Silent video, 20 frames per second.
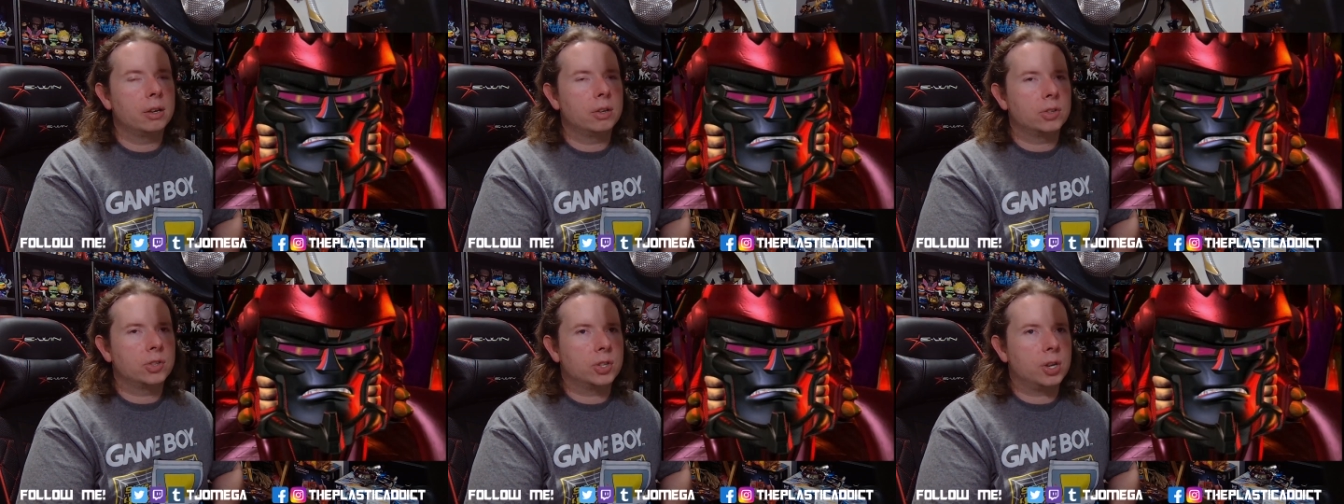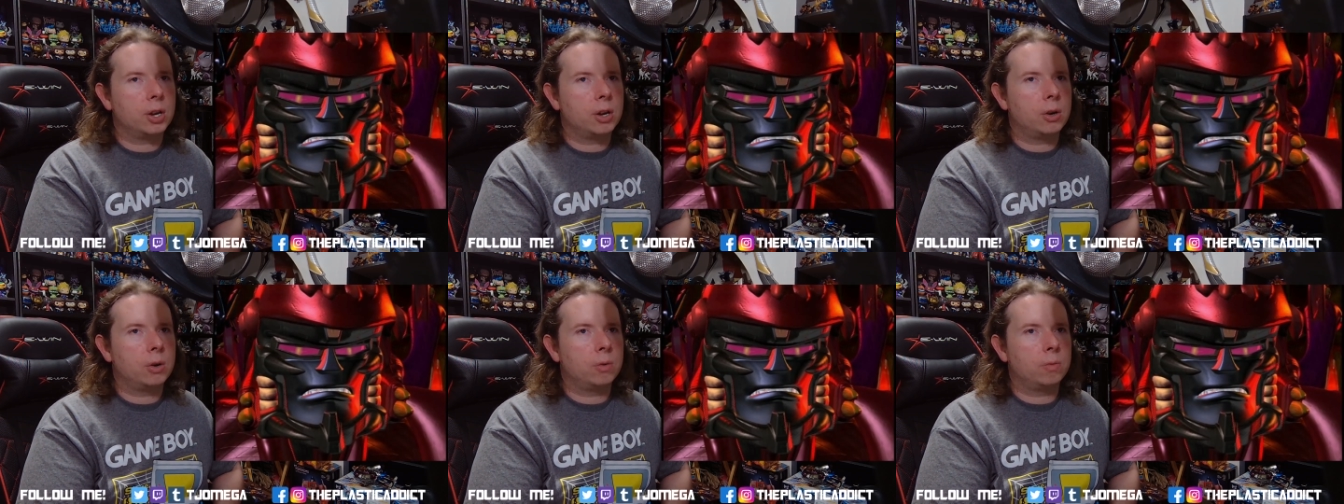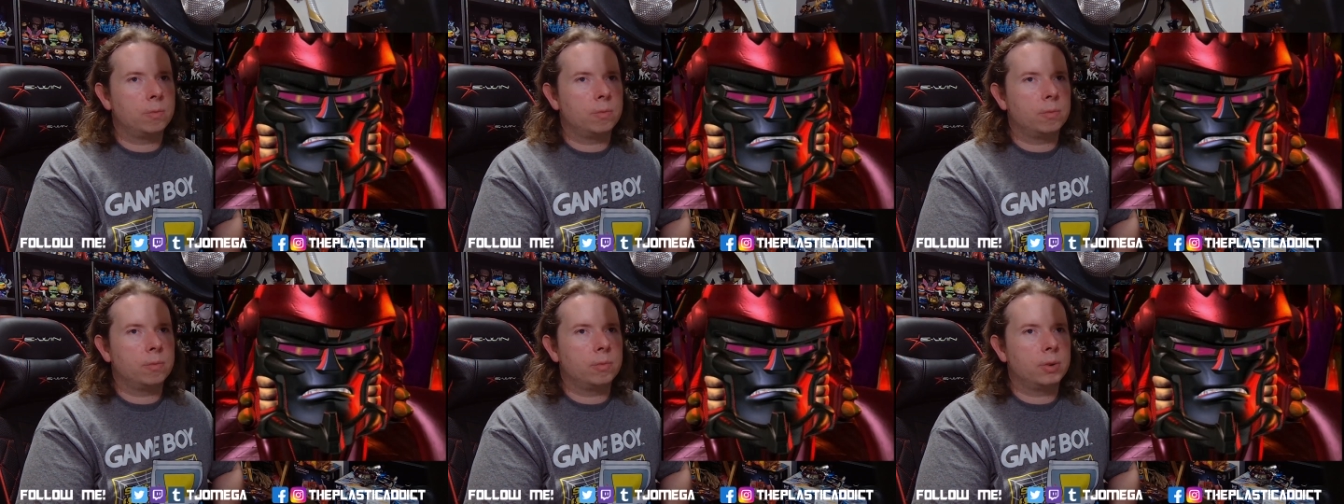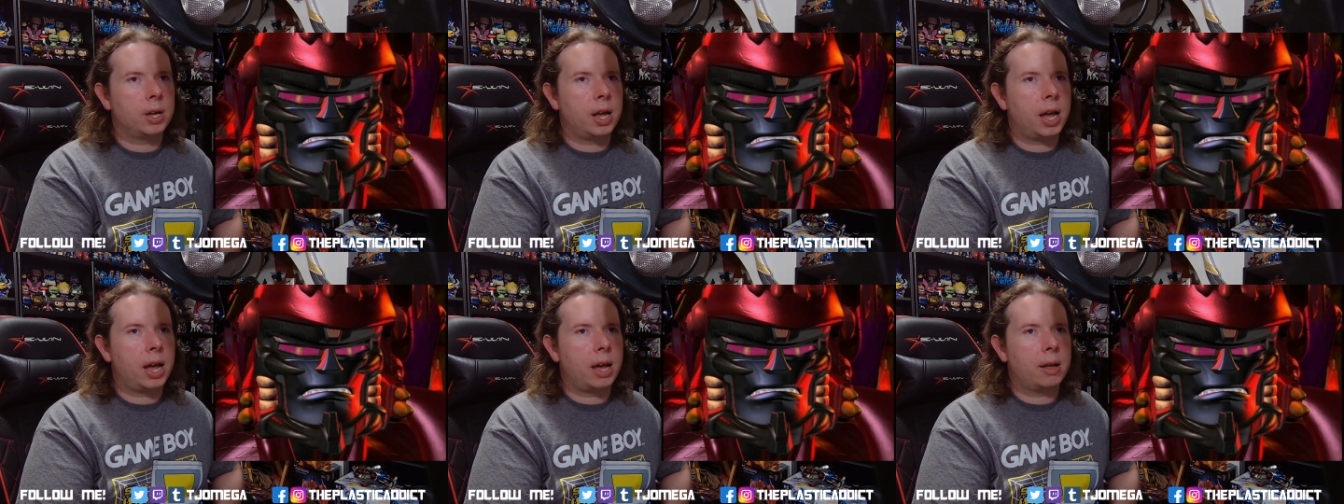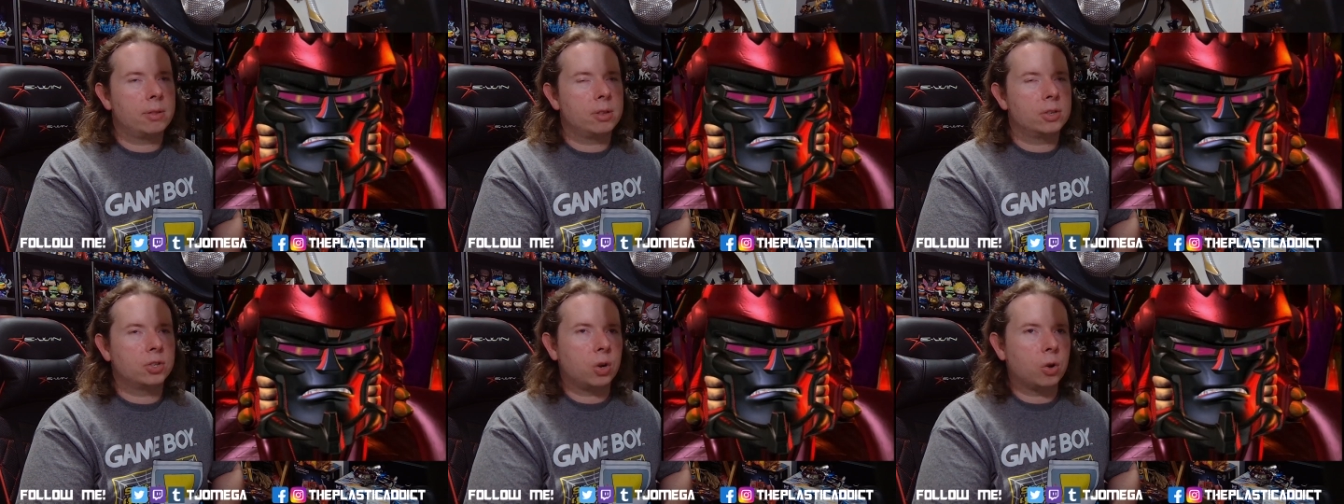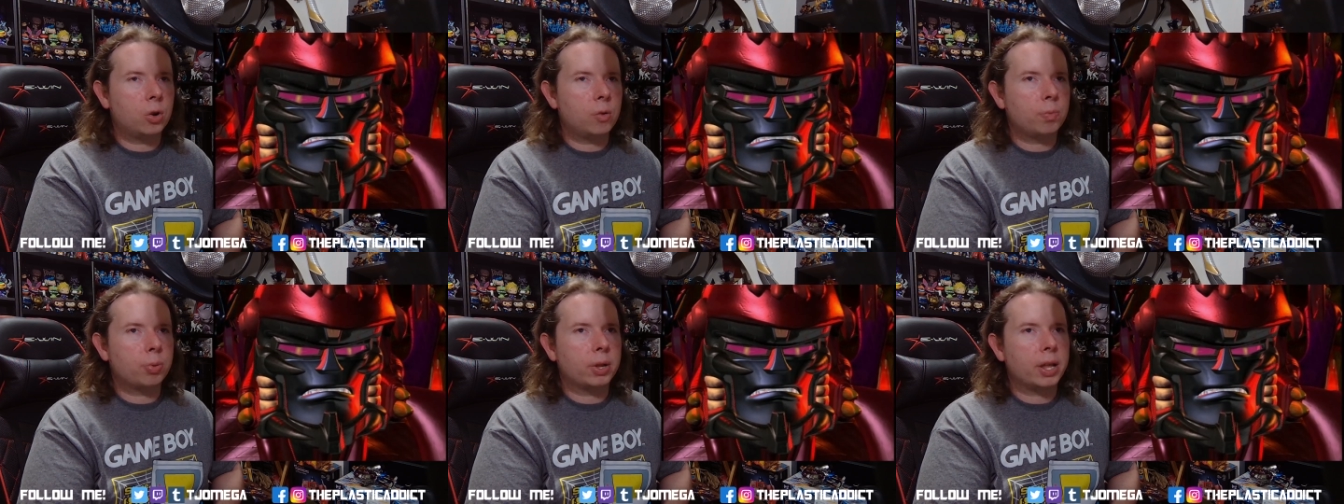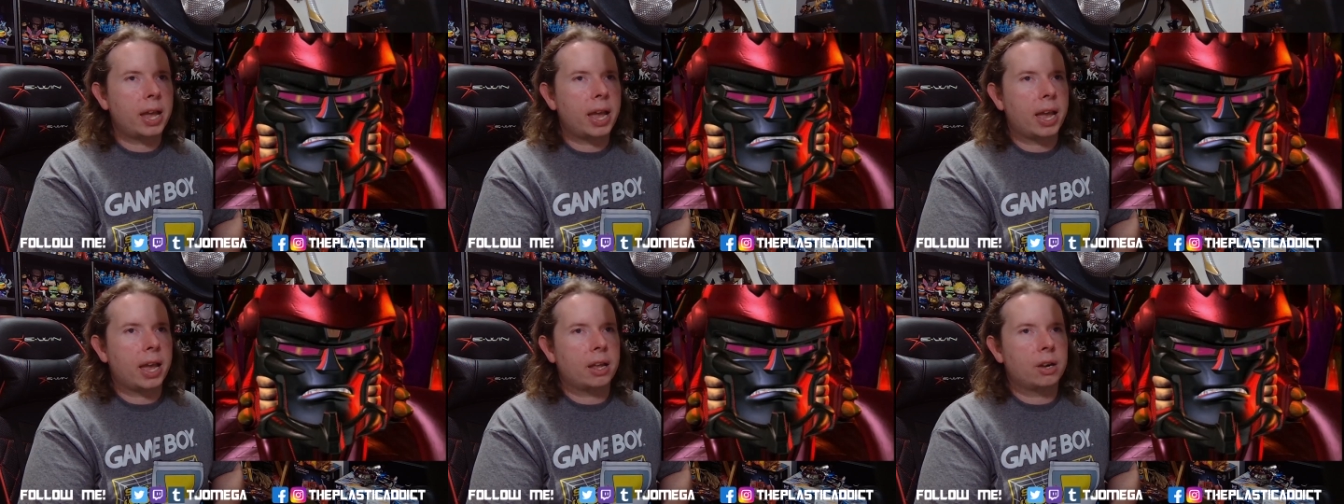So uh, this whole
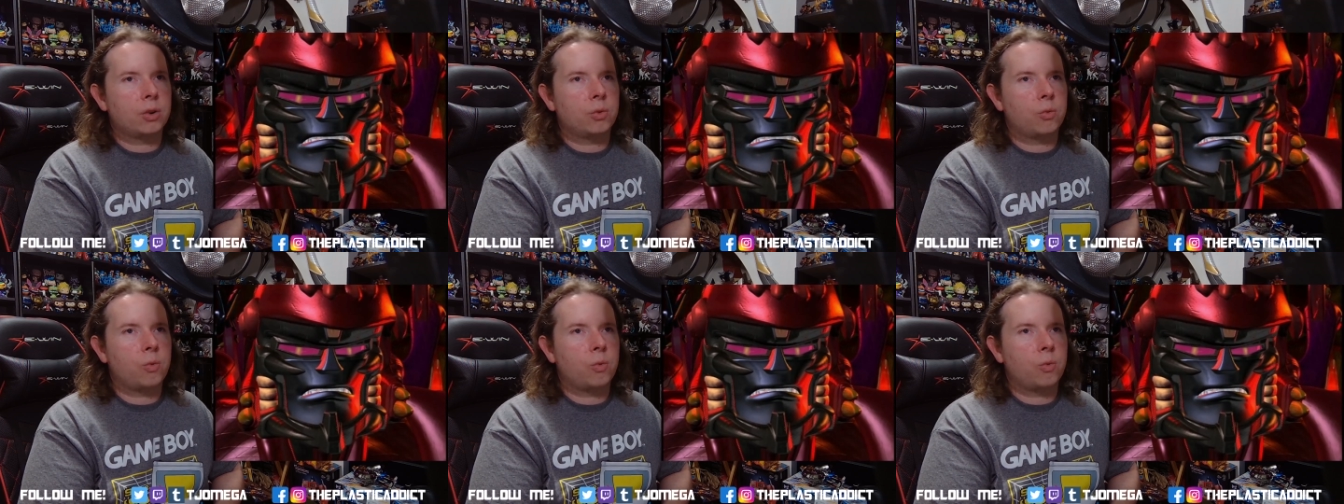plan